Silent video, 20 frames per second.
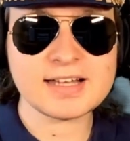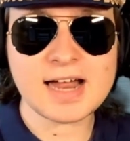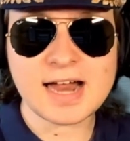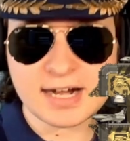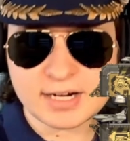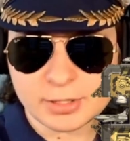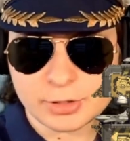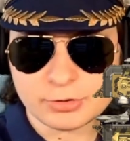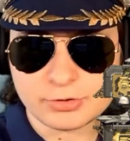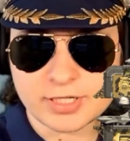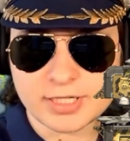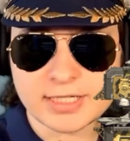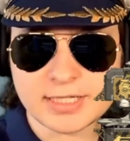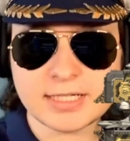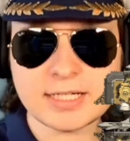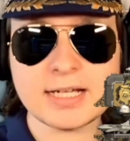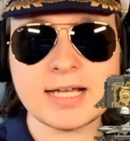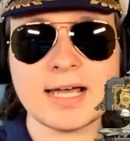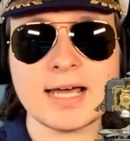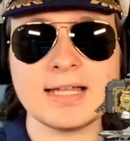
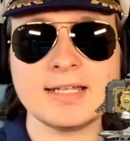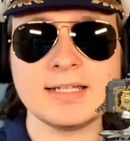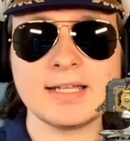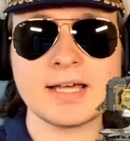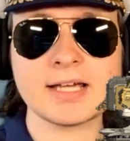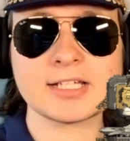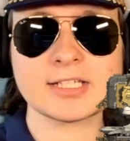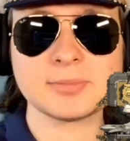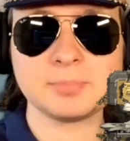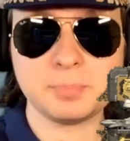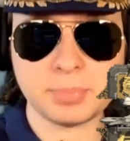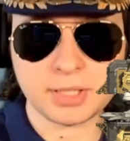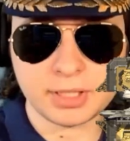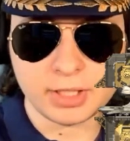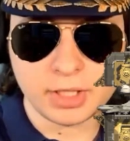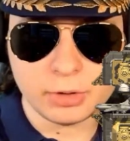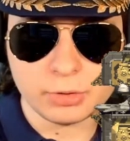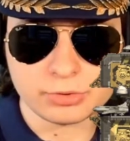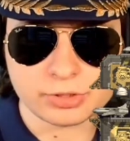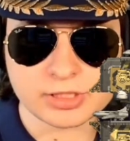angry and
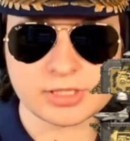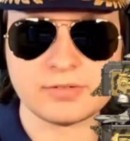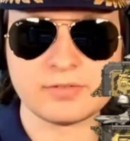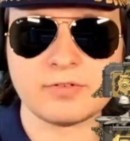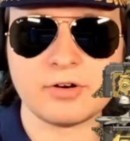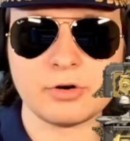explosive